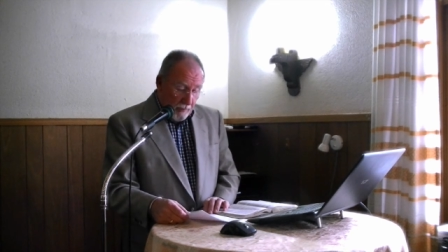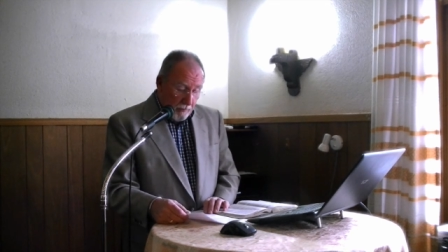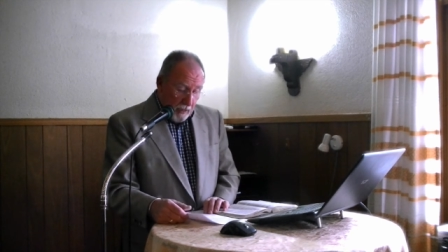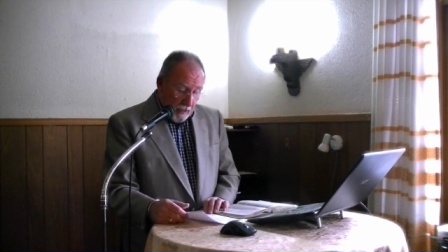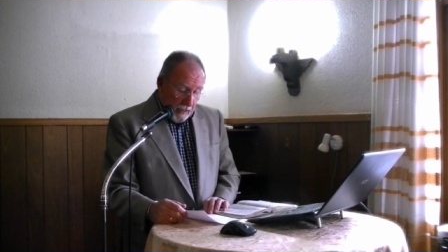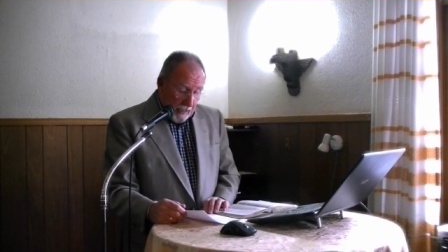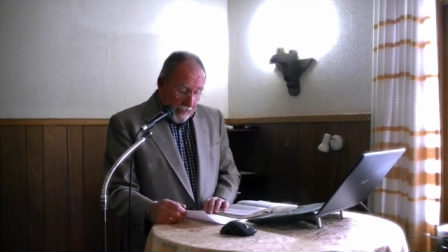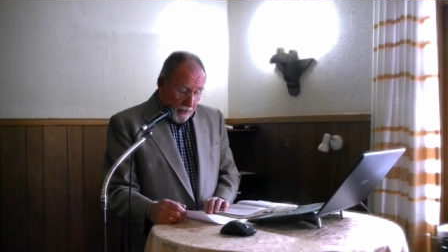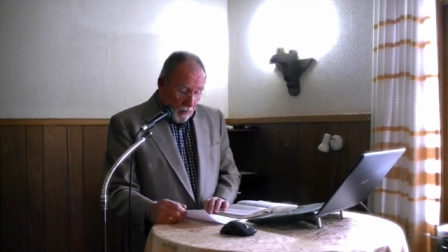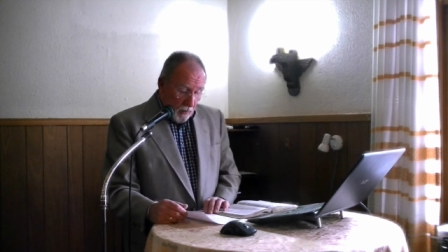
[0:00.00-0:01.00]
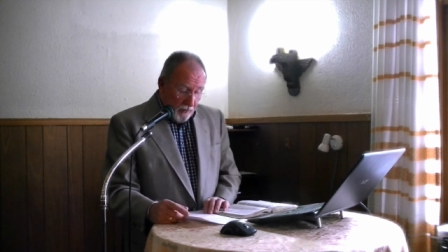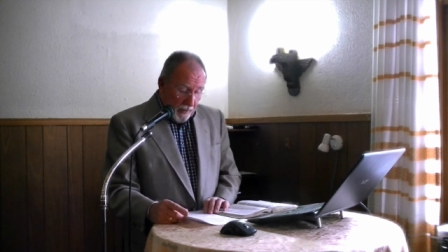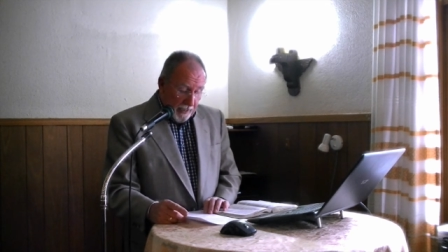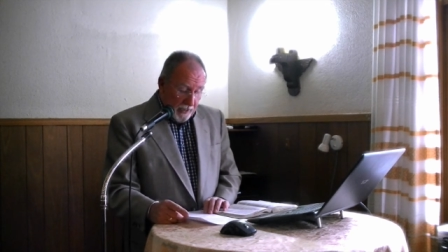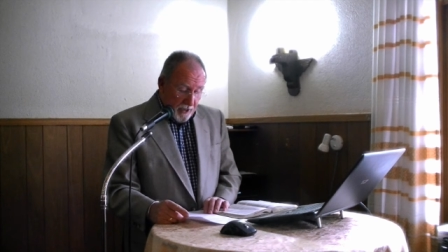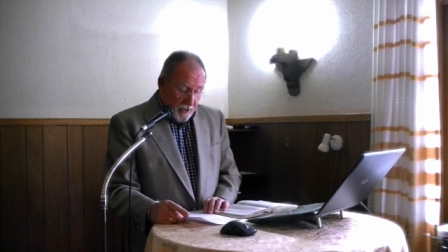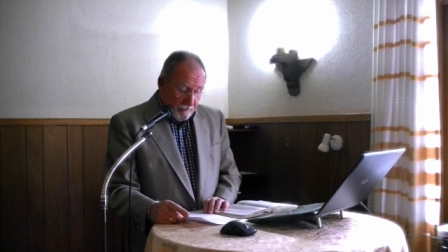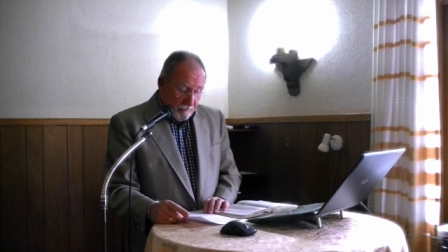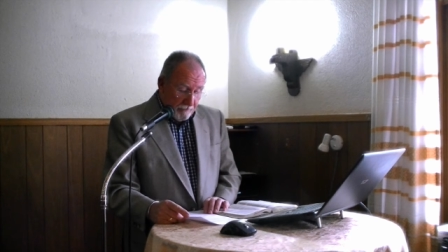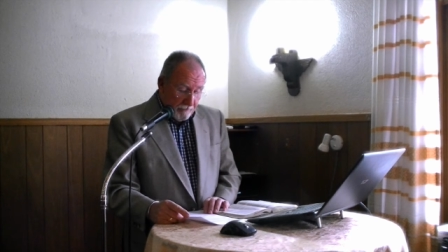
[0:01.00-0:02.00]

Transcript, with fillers: Him in all things.